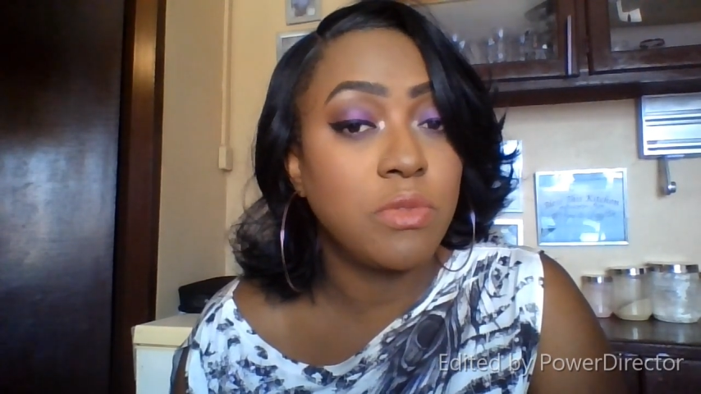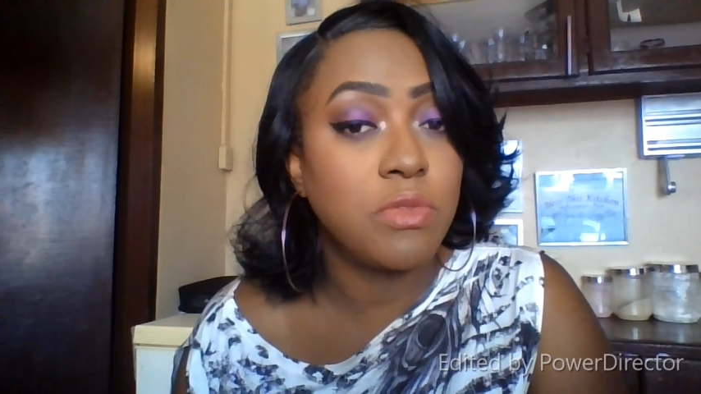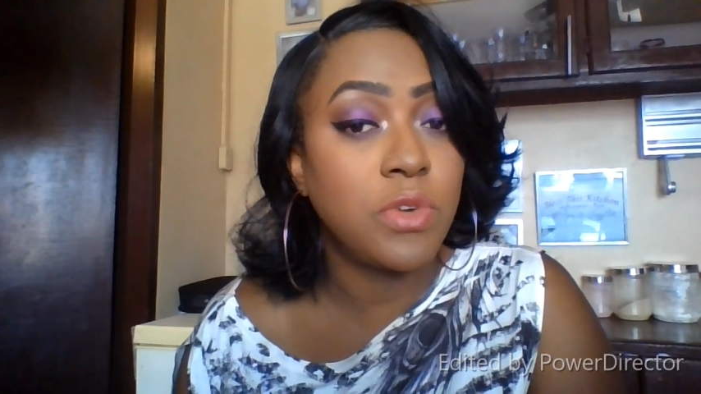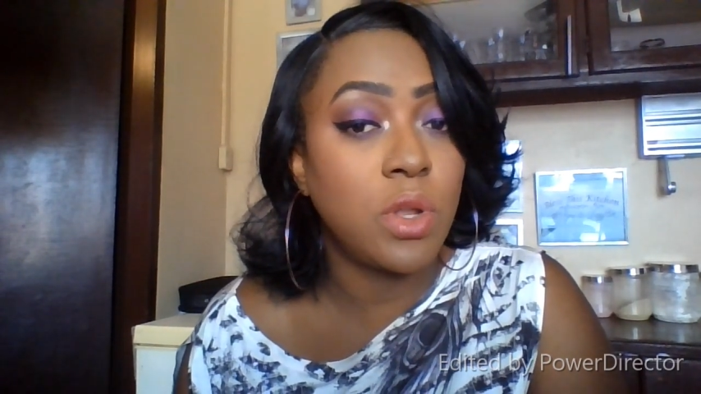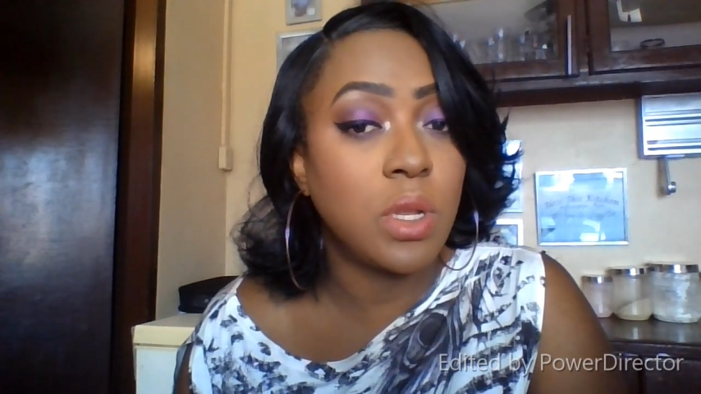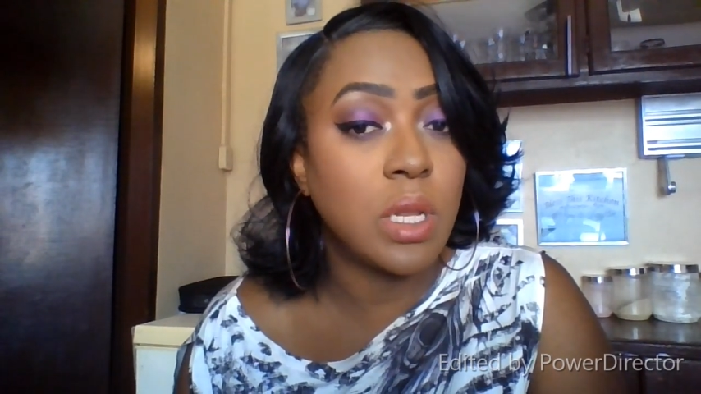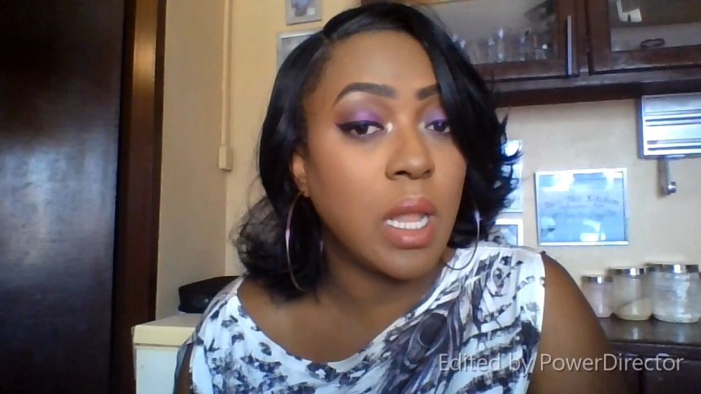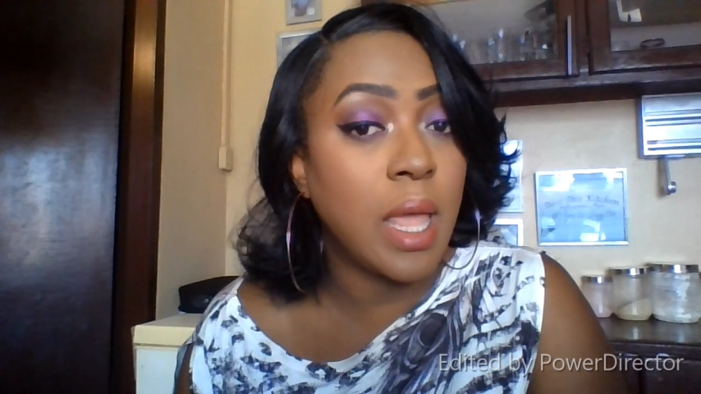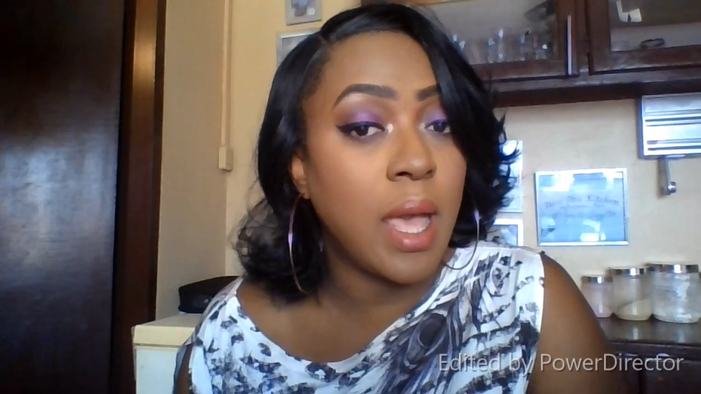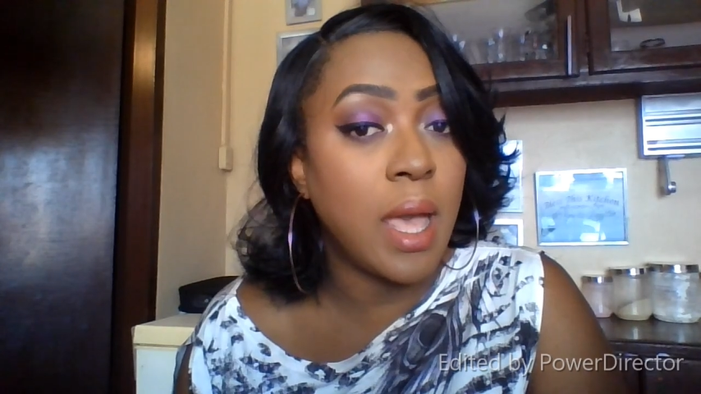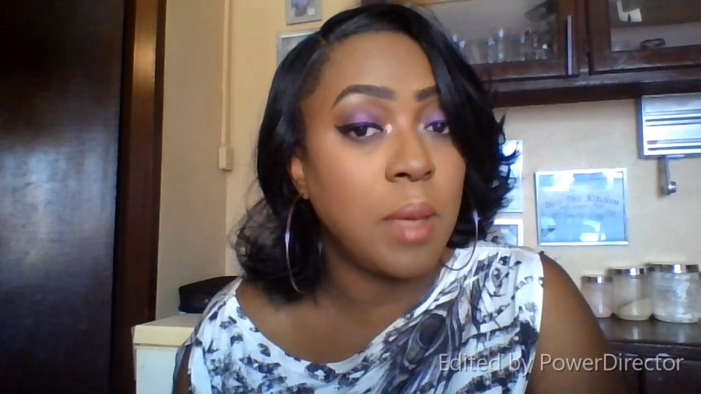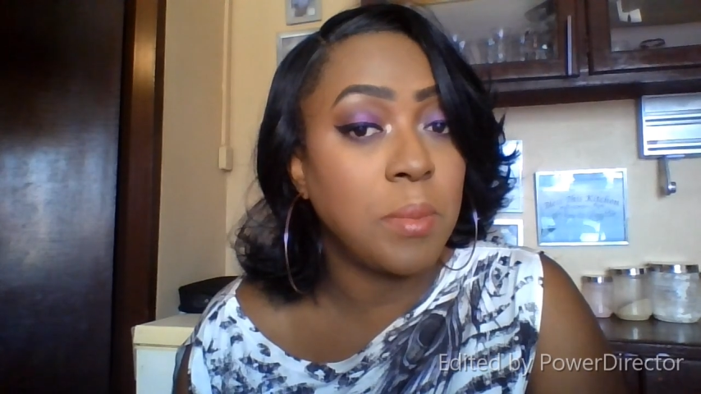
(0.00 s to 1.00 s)
full on
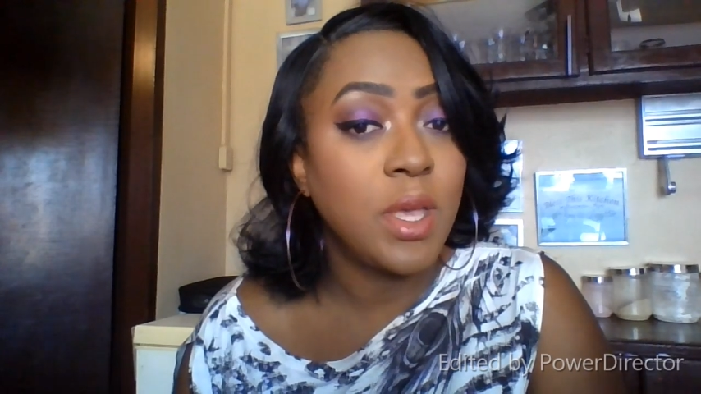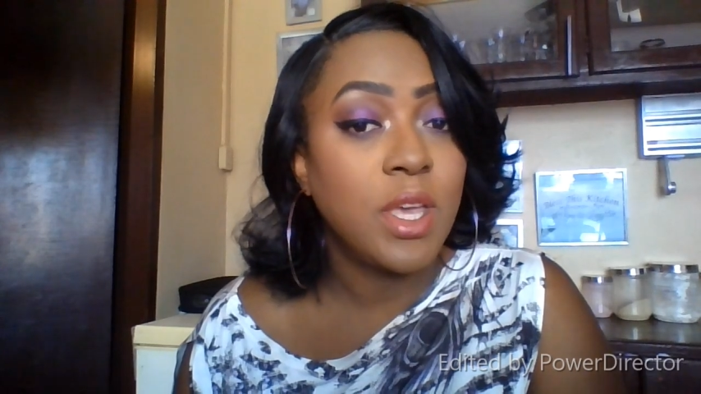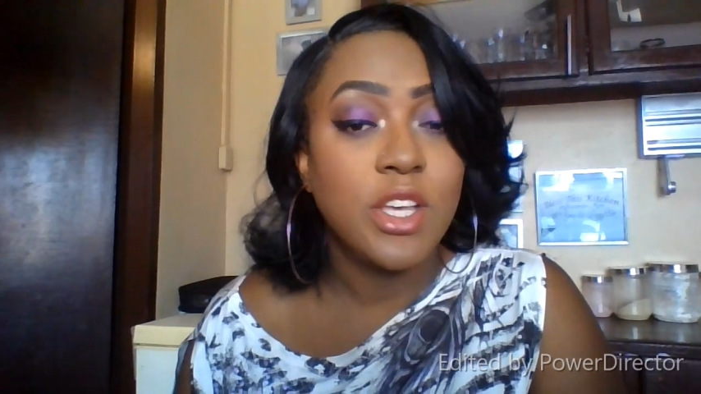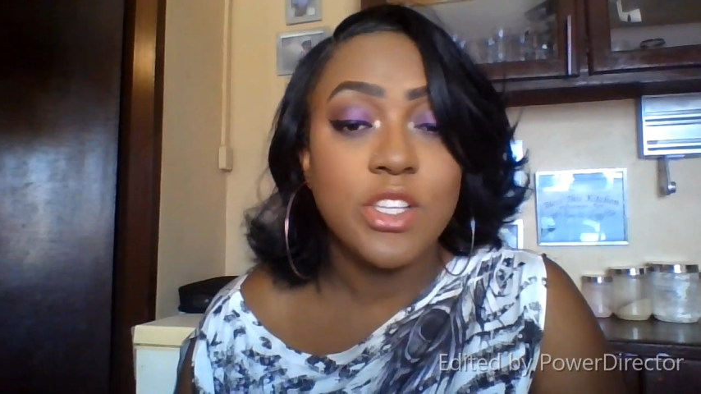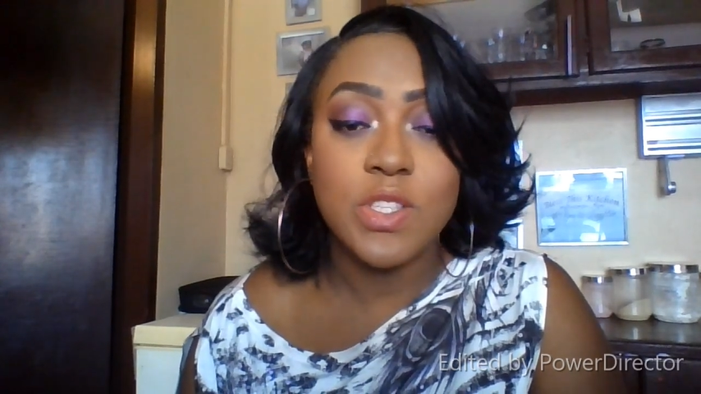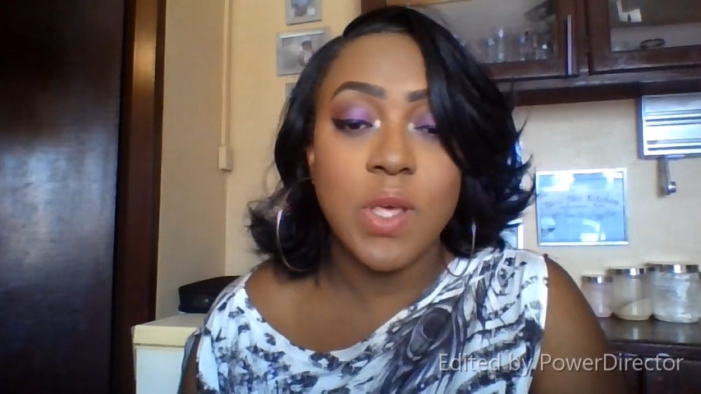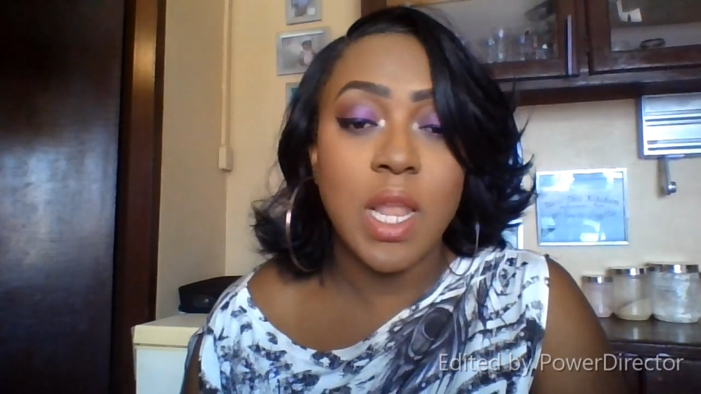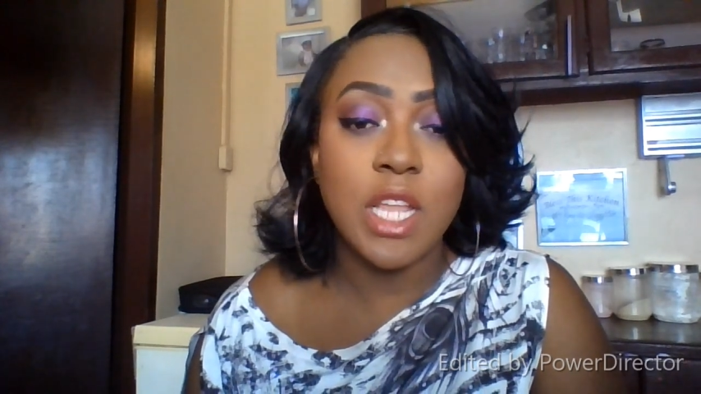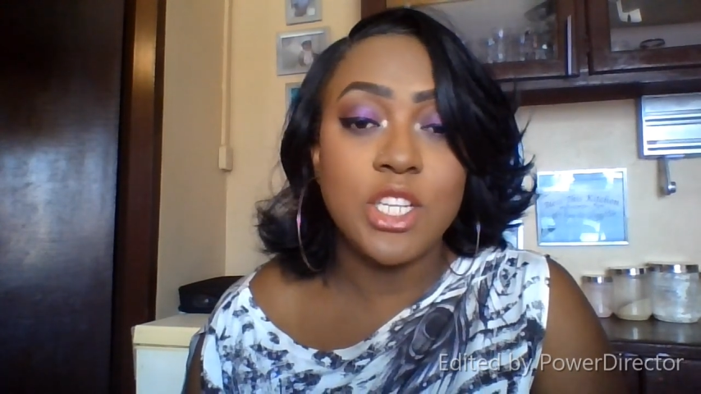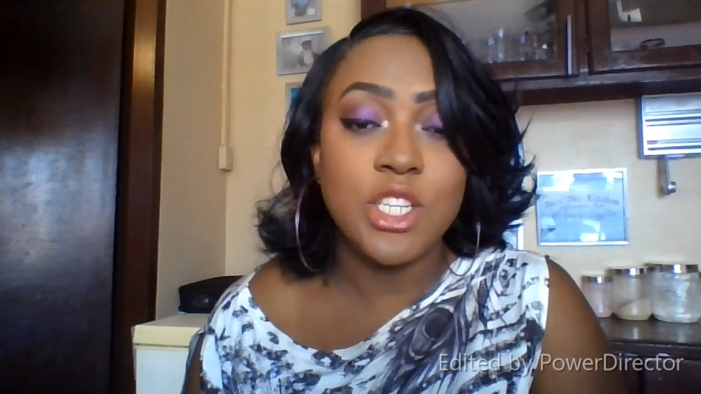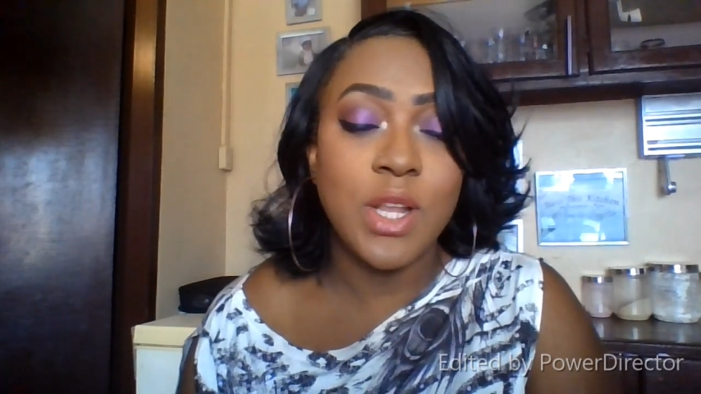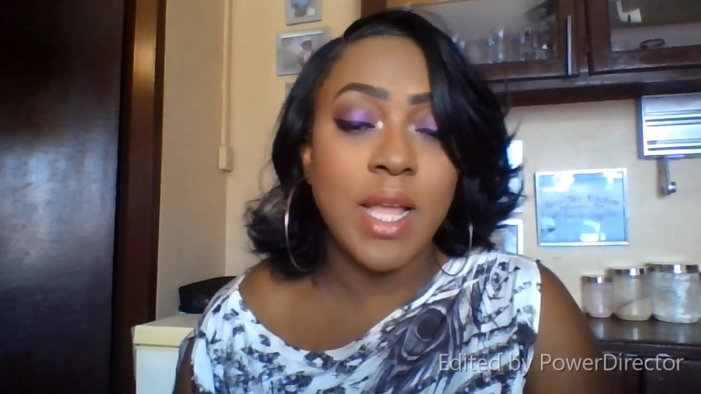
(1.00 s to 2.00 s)
glam. So I'll
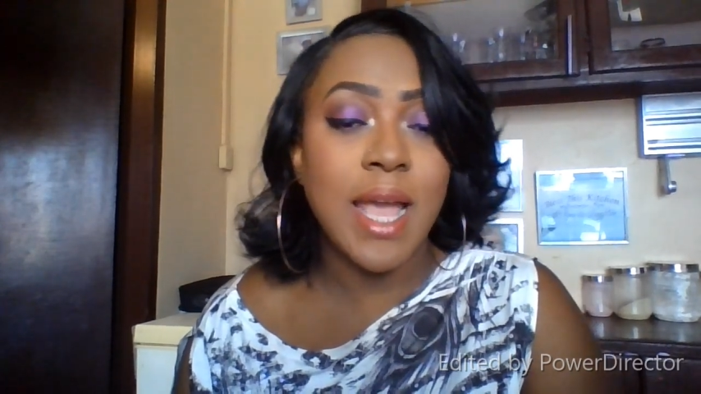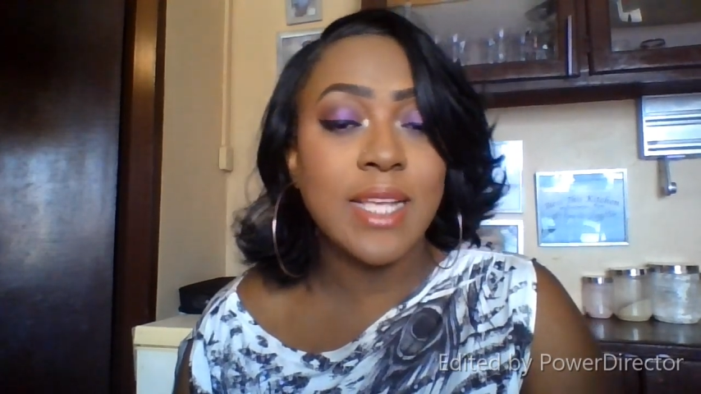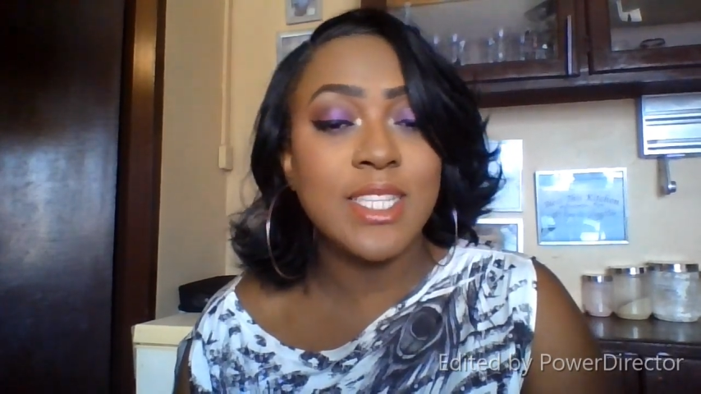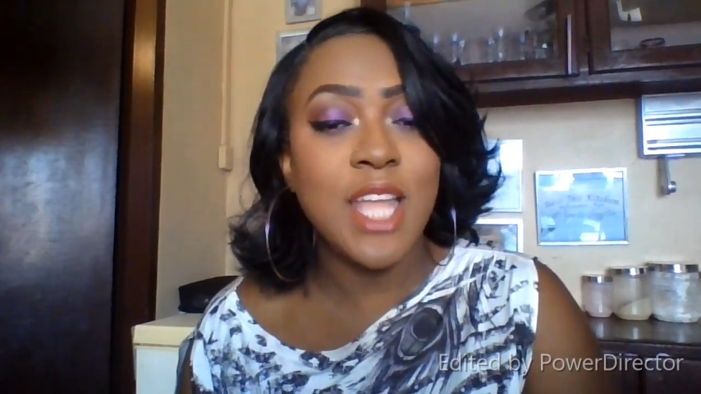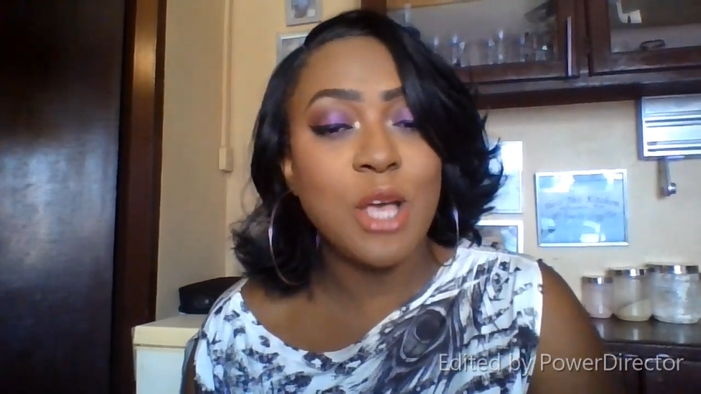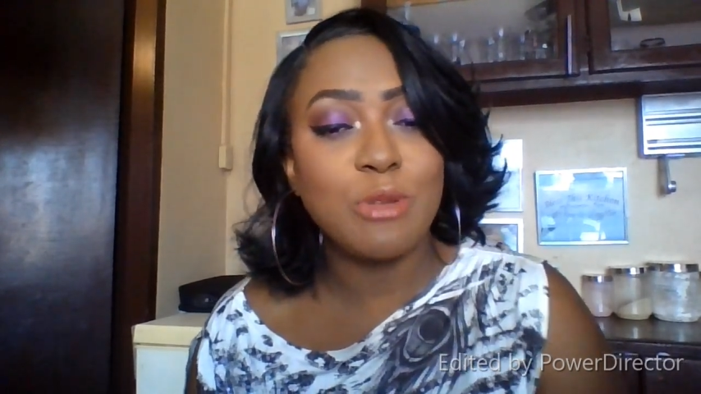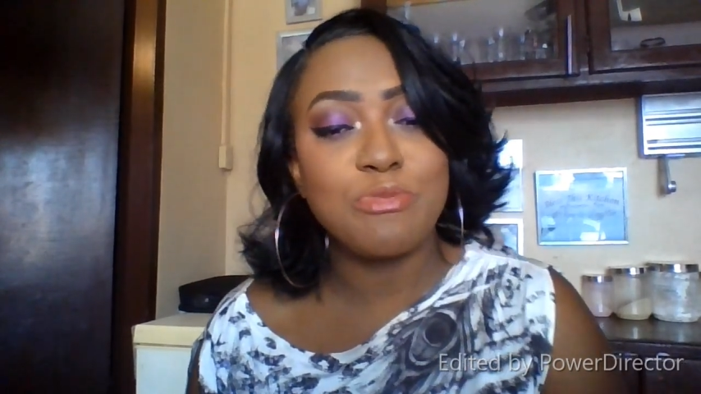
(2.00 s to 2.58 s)
let you all guys know.